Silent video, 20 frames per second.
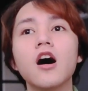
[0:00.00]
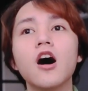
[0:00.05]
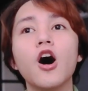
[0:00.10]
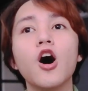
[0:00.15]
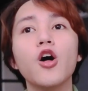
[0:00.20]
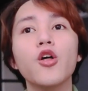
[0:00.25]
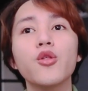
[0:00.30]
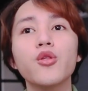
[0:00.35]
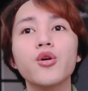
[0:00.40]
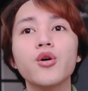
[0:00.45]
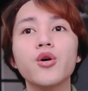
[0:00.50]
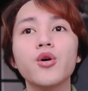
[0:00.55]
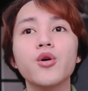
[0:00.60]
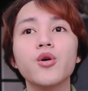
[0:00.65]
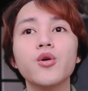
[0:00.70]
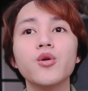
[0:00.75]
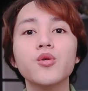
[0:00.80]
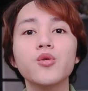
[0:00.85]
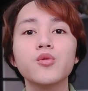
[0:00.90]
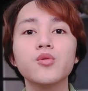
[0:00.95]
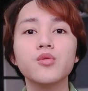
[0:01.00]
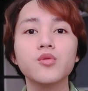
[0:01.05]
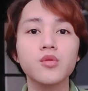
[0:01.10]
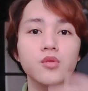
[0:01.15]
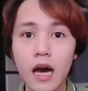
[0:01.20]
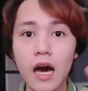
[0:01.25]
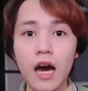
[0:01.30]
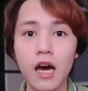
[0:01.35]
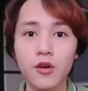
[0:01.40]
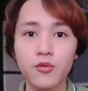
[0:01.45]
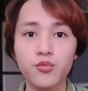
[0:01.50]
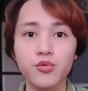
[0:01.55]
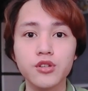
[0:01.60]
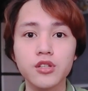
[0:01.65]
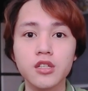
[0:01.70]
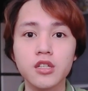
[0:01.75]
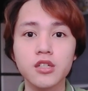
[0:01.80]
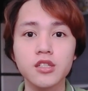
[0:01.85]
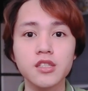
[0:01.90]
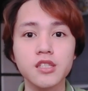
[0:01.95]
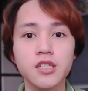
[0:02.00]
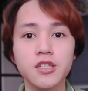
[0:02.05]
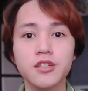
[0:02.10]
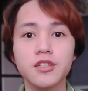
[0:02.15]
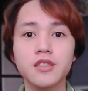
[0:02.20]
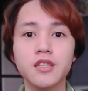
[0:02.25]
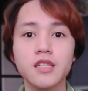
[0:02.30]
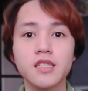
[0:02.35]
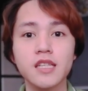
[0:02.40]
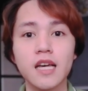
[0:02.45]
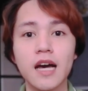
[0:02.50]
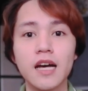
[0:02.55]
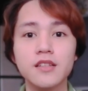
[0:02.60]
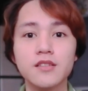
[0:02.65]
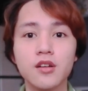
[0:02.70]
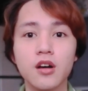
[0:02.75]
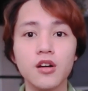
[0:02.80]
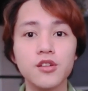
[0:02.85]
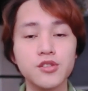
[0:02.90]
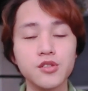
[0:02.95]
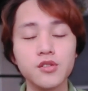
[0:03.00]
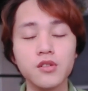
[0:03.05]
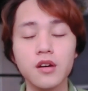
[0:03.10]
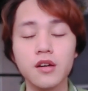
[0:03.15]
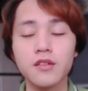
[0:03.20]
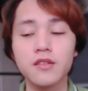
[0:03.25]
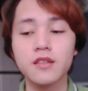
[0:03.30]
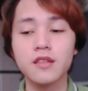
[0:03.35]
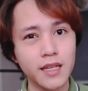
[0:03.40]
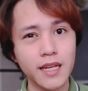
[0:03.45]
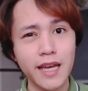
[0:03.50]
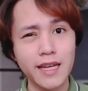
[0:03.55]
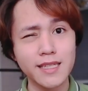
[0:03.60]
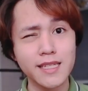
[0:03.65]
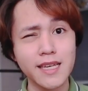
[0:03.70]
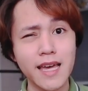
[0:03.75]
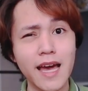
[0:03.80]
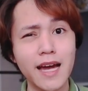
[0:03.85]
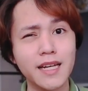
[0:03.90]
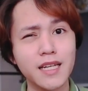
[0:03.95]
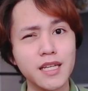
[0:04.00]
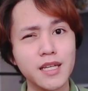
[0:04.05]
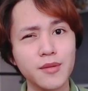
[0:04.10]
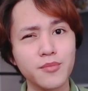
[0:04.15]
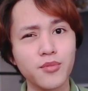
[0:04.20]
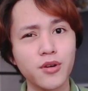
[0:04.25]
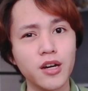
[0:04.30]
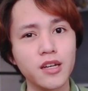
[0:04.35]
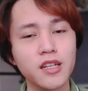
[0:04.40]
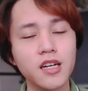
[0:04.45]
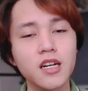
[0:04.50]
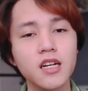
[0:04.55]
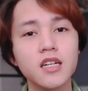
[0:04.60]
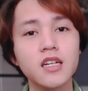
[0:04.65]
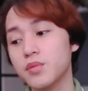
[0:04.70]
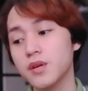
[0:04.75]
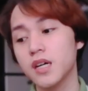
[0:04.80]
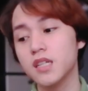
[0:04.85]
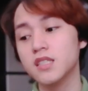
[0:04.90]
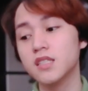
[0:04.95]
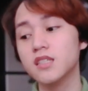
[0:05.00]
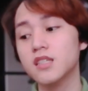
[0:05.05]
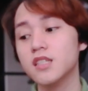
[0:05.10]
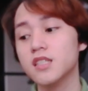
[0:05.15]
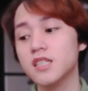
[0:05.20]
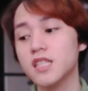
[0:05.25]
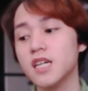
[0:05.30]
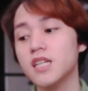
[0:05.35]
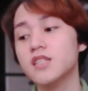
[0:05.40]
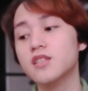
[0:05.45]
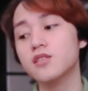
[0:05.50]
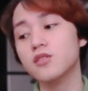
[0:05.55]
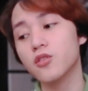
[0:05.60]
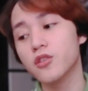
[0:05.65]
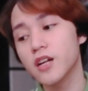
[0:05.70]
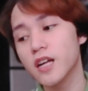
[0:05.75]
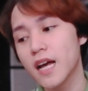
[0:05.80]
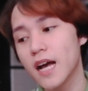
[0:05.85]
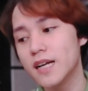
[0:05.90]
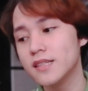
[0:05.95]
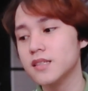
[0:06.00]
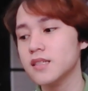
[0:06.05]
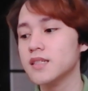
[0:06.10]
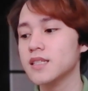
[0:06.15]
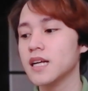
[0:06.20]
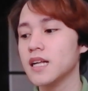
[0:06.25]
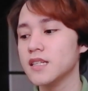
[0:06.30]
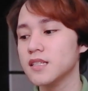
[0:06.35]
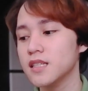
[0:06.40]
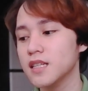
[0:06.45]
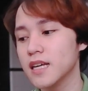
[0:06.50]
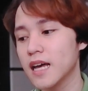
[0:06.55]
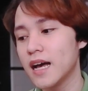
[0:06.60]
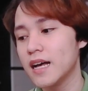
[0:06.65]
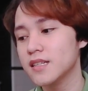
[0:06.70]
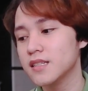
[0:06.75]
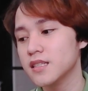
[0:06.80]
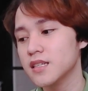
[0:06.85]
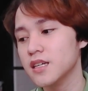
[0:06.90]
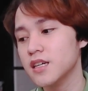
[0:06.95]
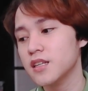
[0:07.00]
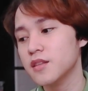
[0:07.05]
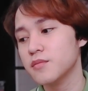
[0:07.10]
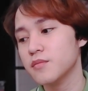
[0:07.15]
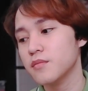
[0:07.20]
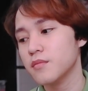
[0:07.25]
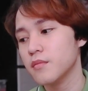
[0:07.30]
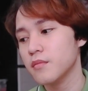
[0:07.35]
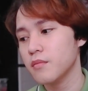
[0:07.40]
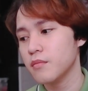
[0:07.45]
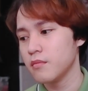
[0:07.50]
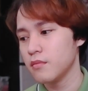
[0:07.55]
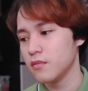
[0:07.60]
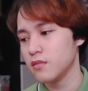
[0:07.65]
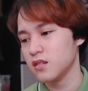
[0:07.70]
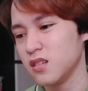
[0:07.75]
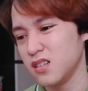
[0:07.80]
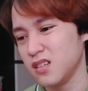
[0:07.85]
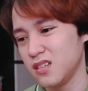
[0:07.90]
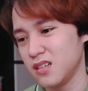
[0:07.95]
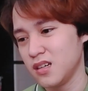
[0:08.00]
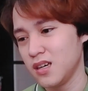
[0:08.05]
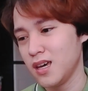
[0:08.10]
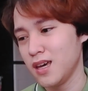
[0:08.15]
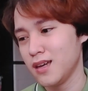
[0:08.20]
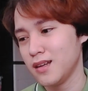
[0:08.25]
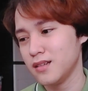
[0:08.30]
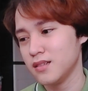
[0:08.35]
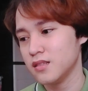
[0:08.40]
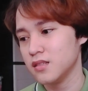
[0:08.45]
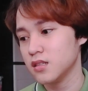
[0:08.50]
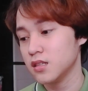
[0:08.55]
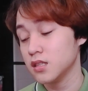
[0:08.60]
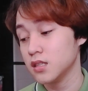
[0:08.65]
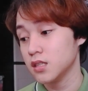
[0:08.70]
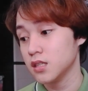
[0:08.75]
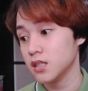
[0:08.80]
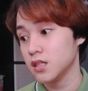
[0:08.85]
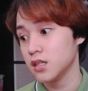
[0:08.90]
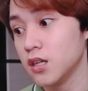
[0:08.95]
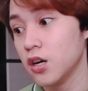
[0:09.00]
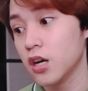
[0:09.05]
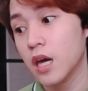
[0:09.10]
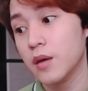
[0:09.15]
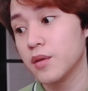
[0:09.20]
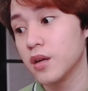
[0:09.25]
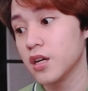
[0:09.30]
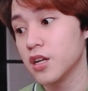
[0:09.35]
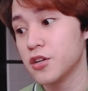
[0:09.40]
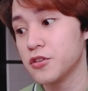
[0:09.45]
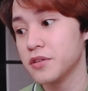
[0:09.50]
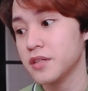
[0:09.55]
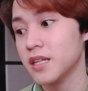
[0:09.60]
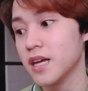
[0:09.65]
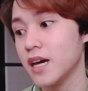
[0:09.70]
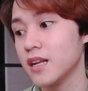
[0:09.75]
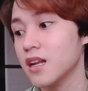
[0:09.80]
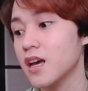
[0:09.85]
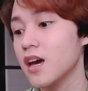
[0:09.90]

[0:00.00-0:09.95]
Although I would consider this as also an anti-acne product because it contains lauric acid, salicylic acid, and okay, I'm not gonna read that.